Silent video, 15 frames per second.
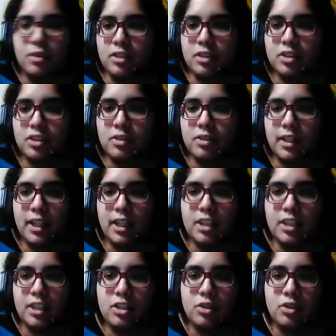The student can
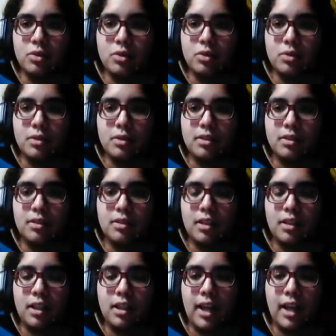choose
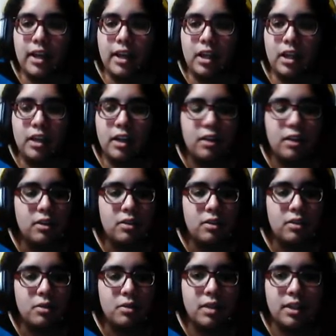the letter
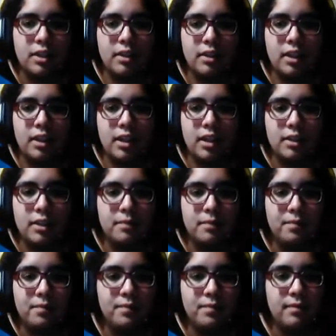or the
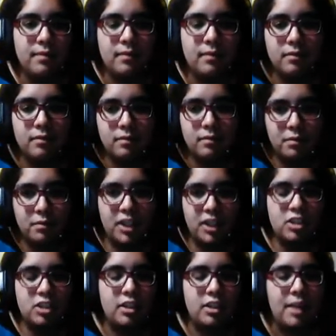
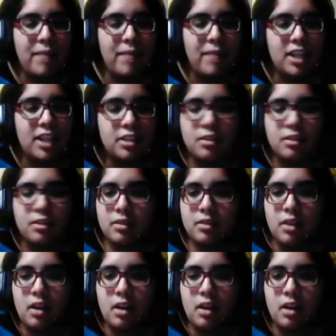picture that matches.